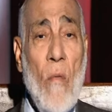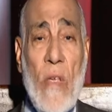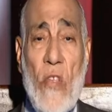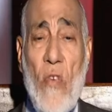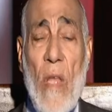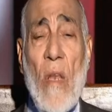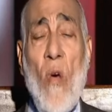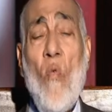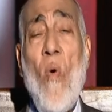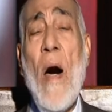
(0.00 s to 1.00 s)
question
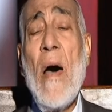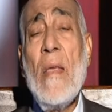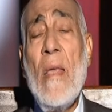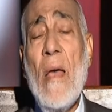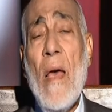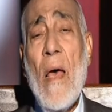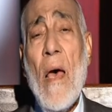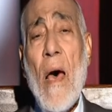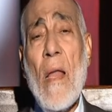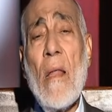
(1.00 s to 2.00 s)
why
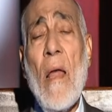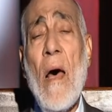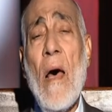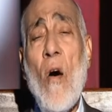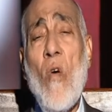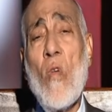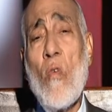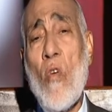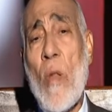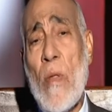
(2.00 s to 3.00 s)
Allah, all
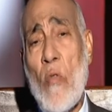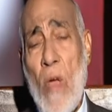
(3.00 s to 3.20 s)
glory be to